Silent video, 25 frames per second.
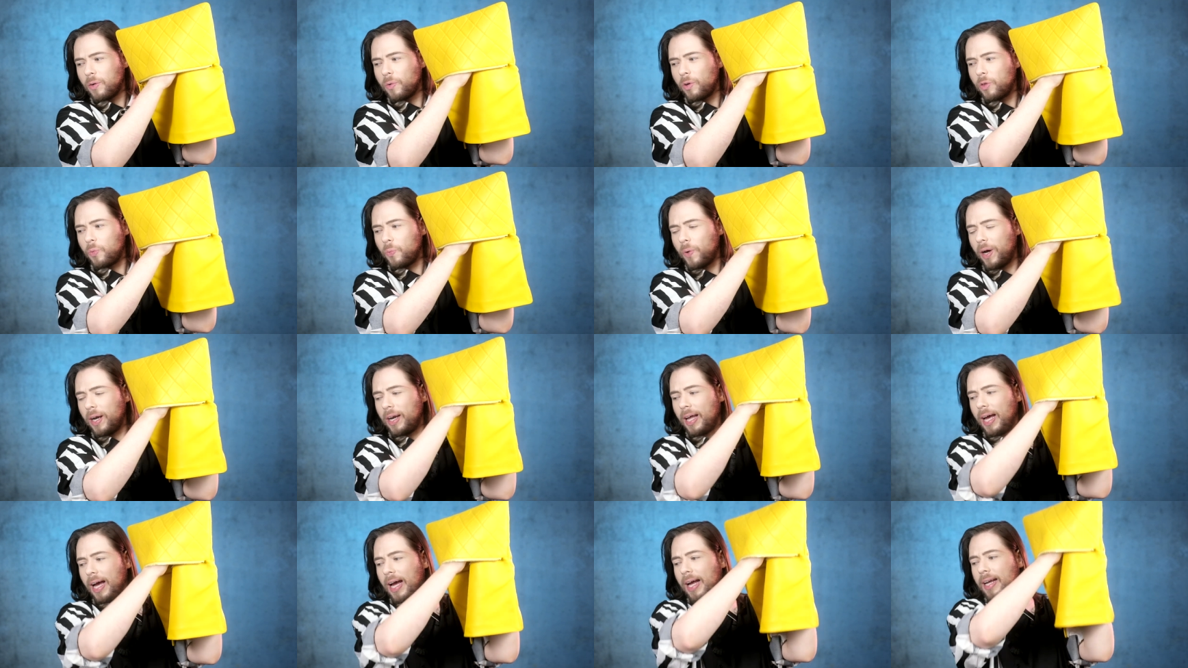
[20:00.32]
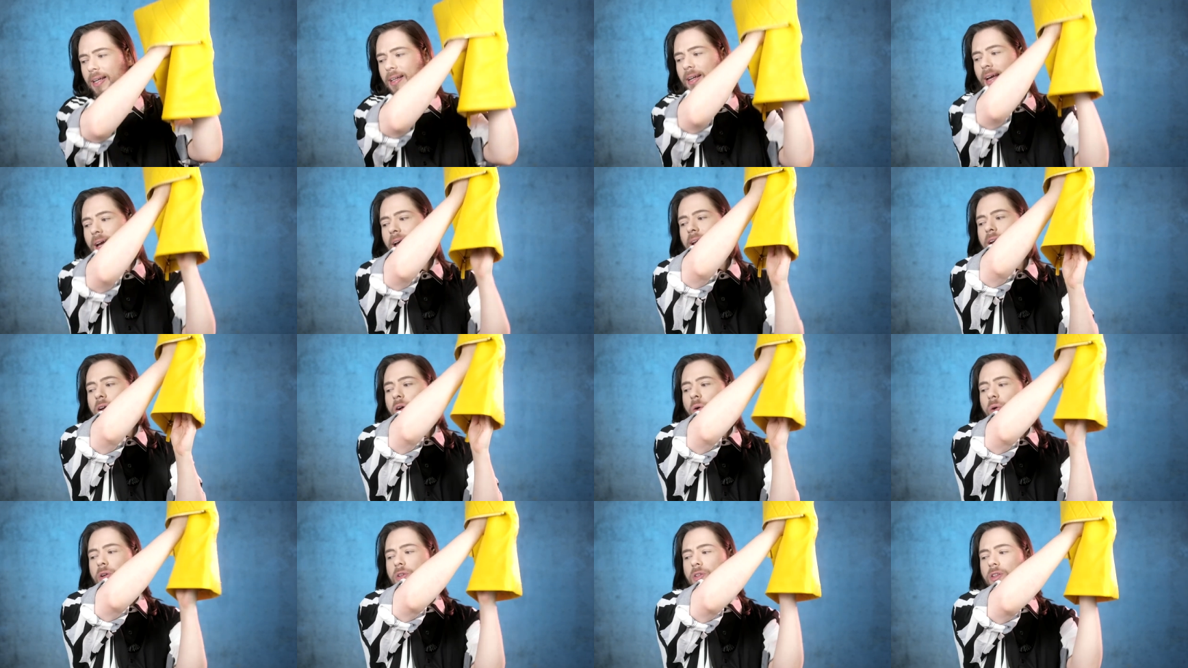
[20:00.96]
with one hand
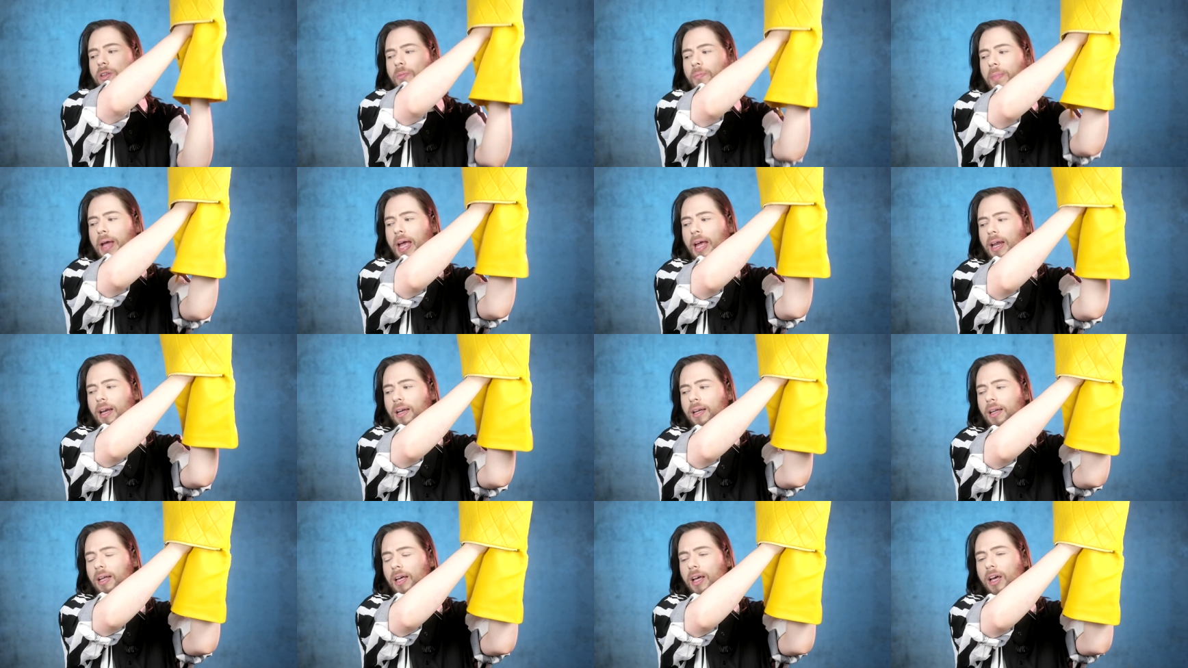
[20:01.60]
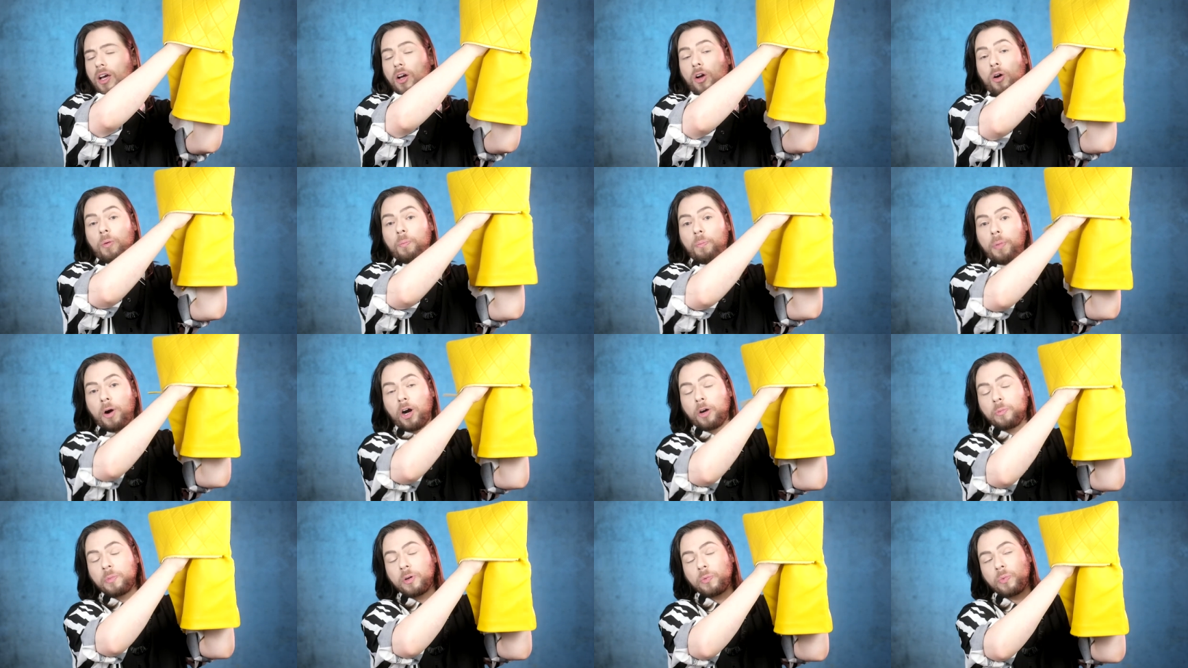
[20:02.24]
and go into the main
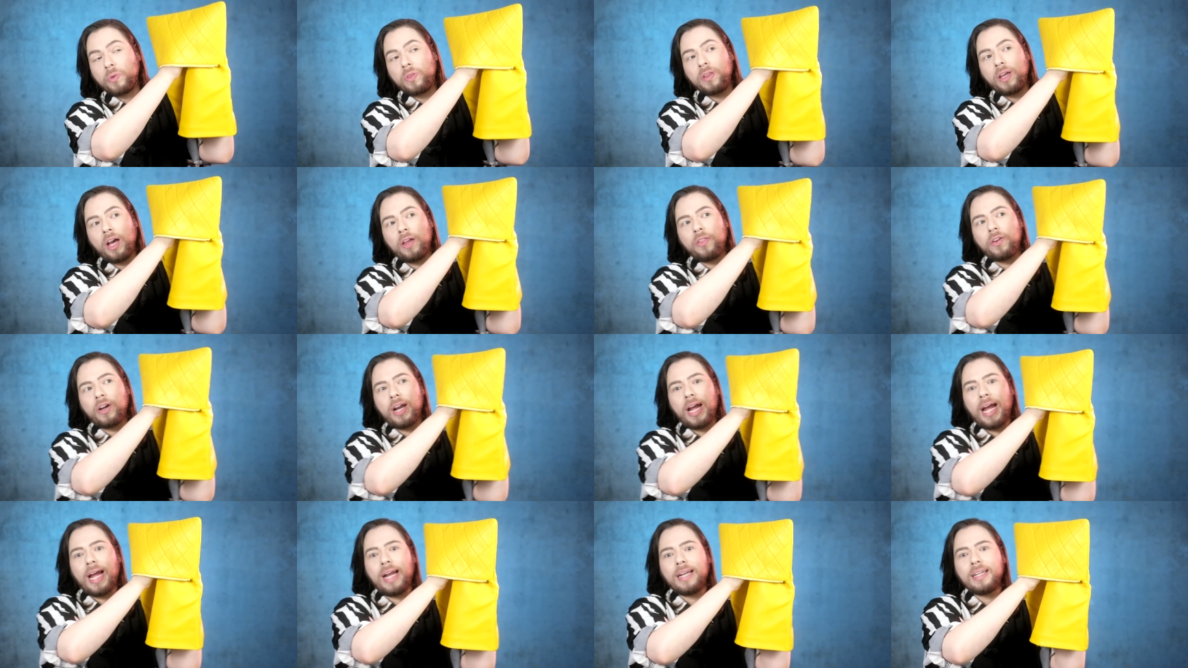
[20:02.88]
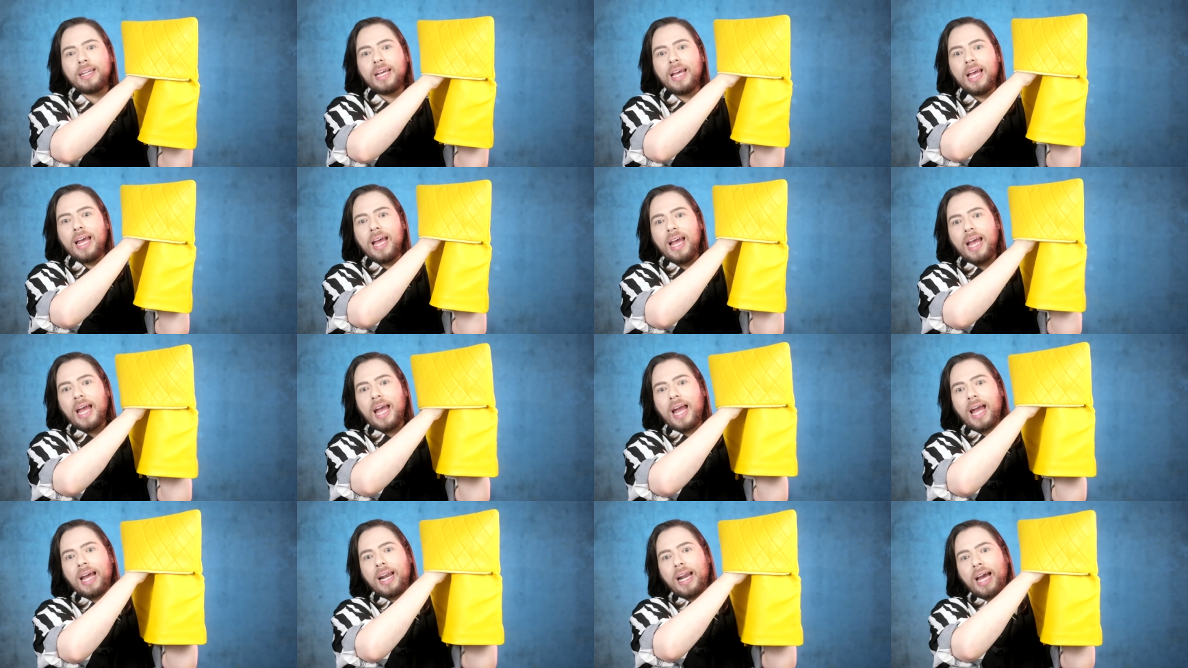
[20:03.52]
compartment with the other hand,
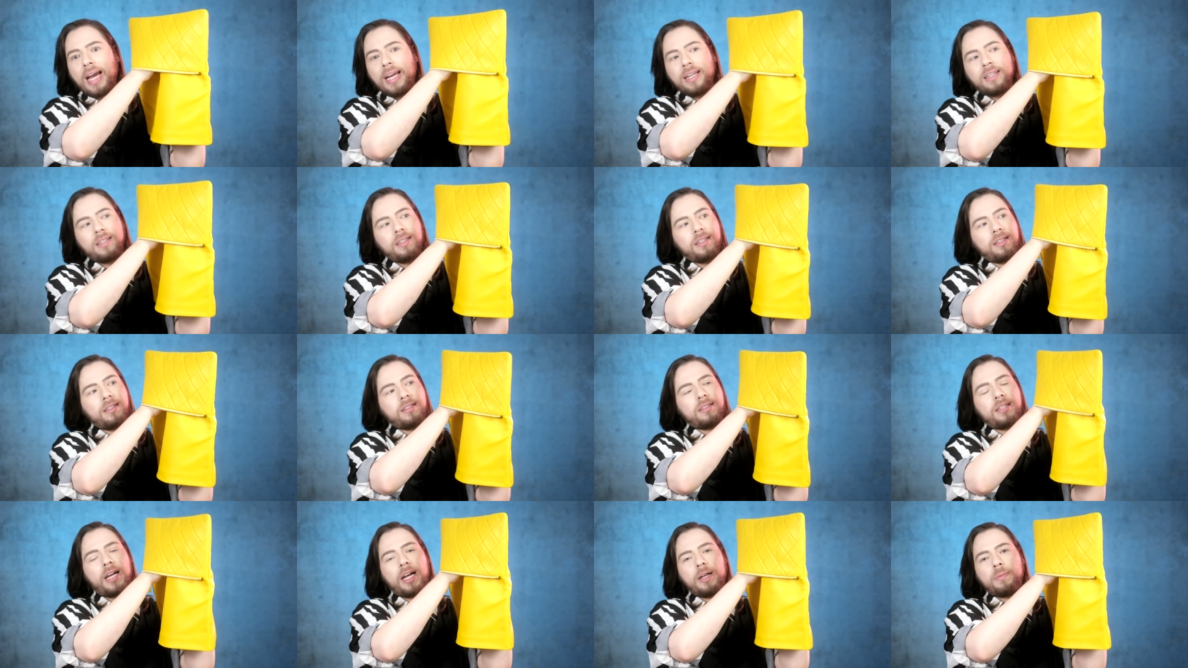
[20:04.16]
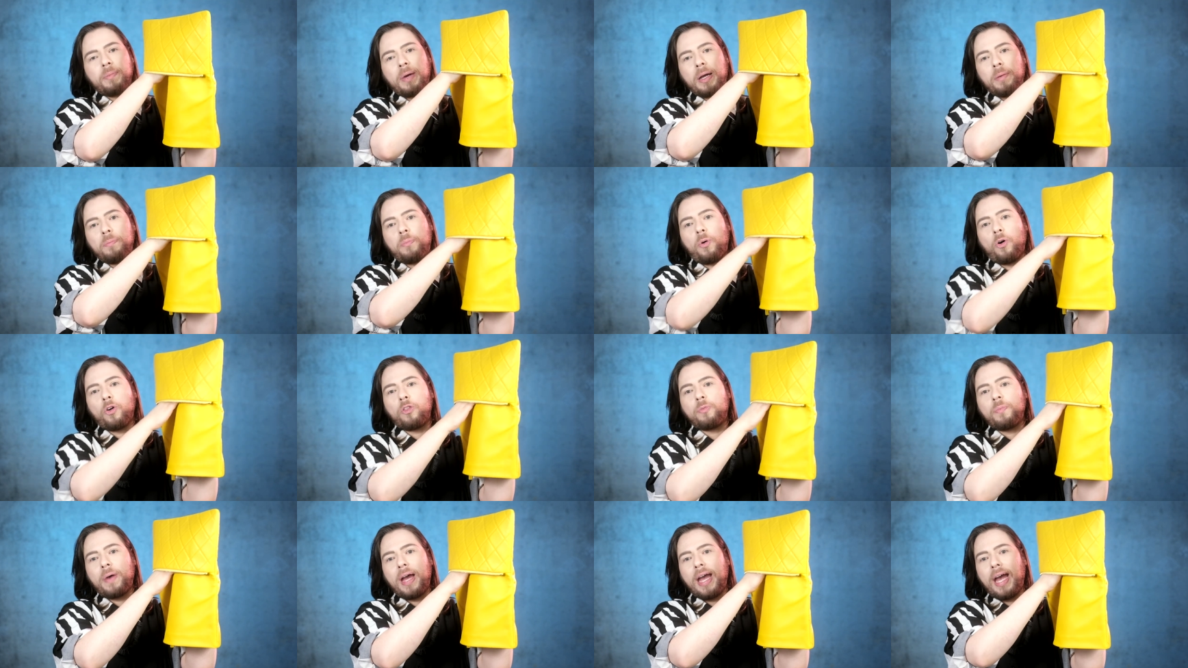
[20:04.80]
and I my
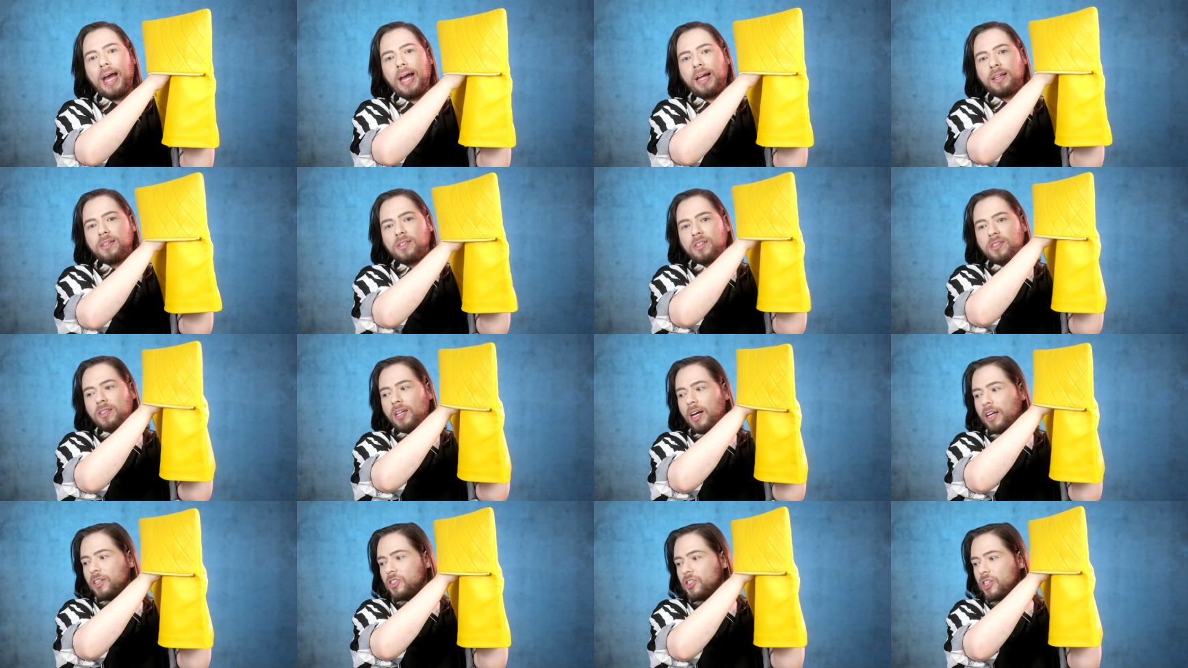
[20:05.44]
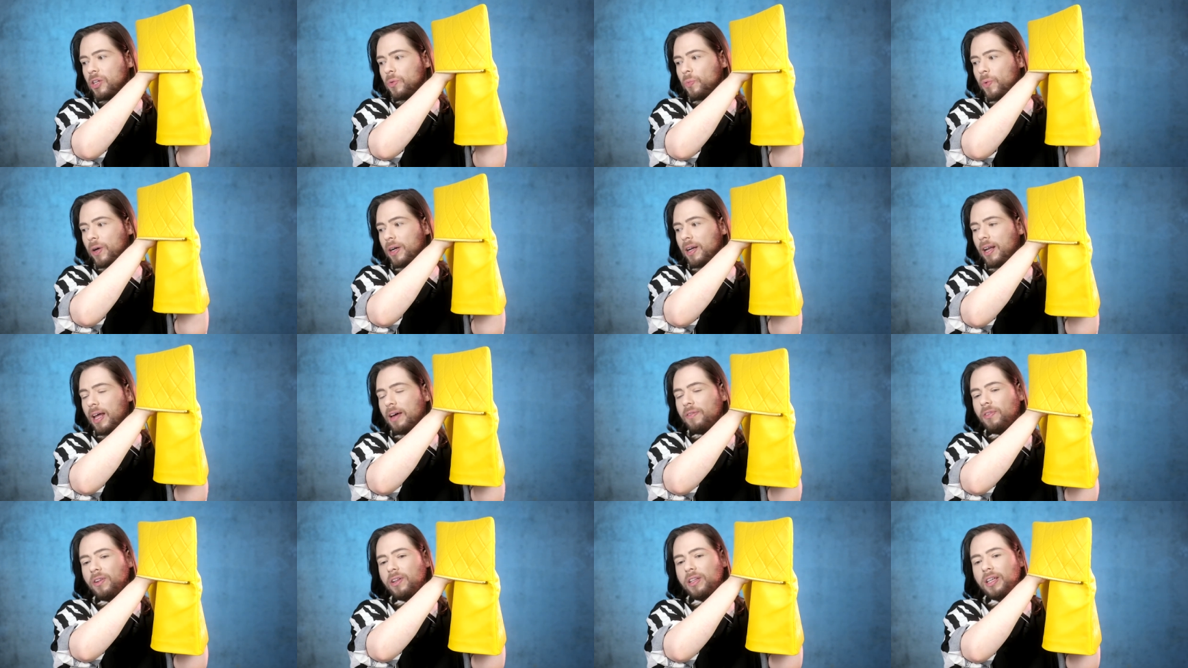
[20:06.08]
both my hands touch at one
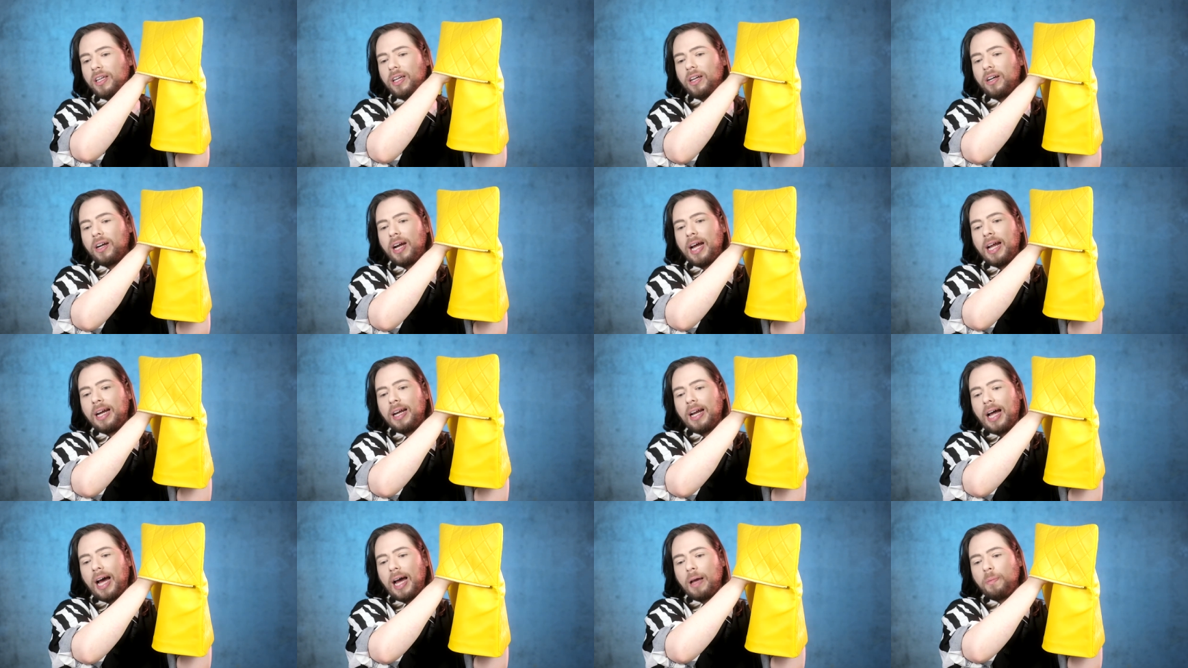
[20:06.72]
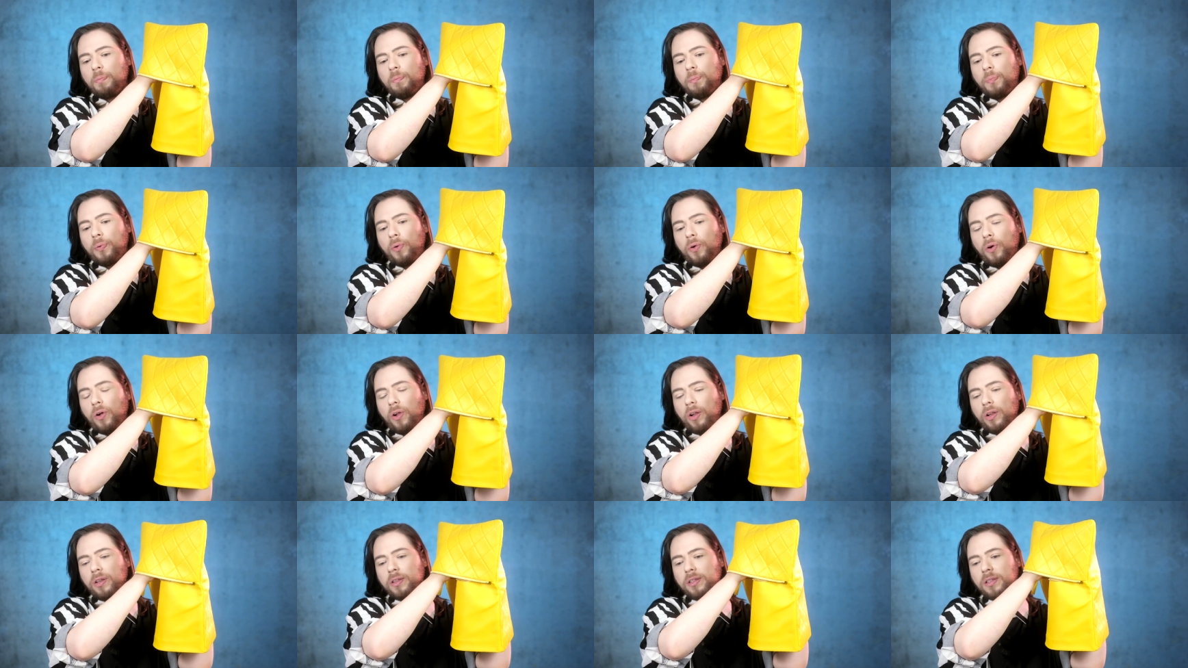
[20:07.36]
level here, and I
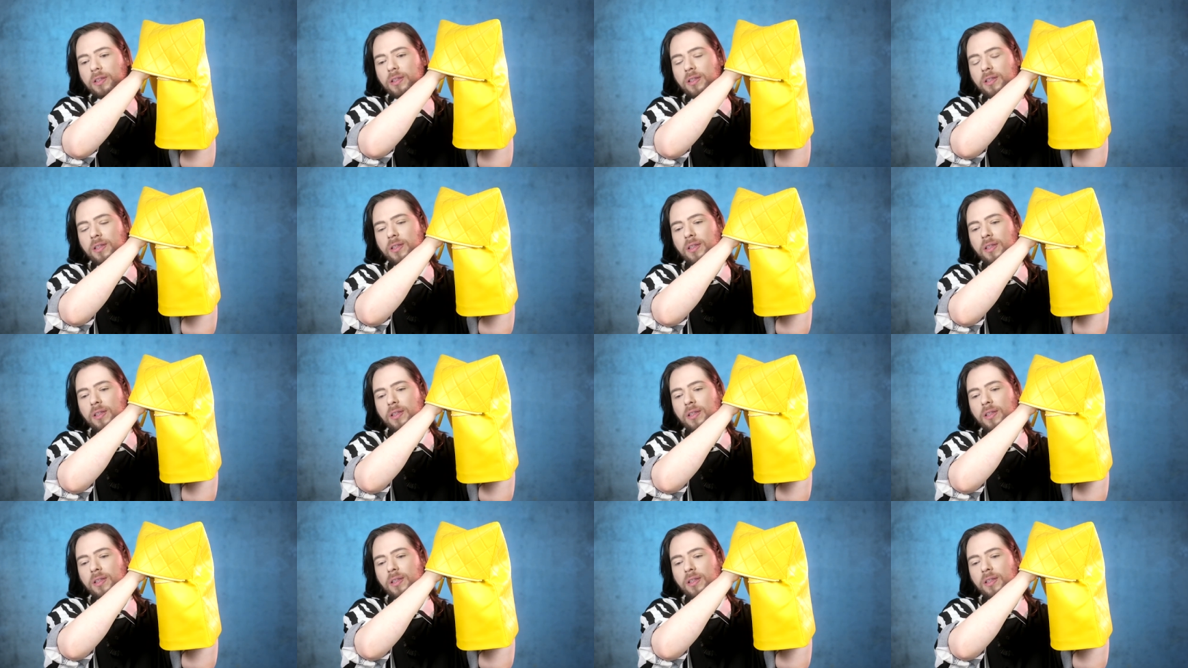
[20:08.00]
pull